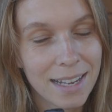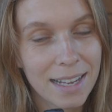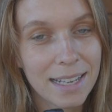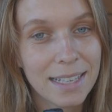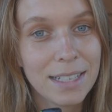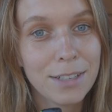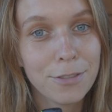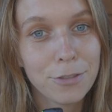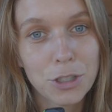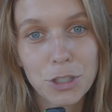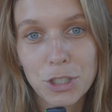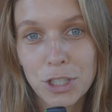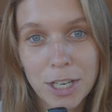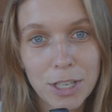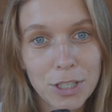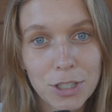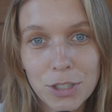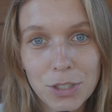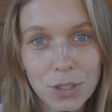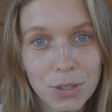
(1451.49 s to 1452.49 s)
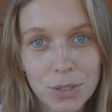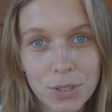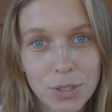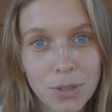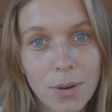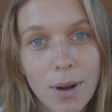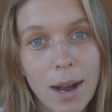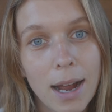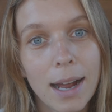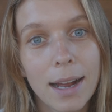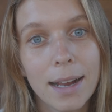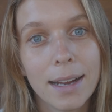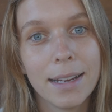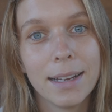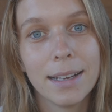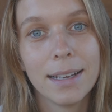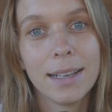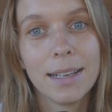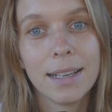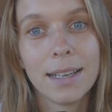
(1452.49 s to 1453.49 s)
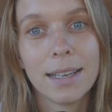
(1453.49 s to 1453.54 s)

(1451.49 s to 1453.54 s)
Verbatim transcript: And if your standards are so high,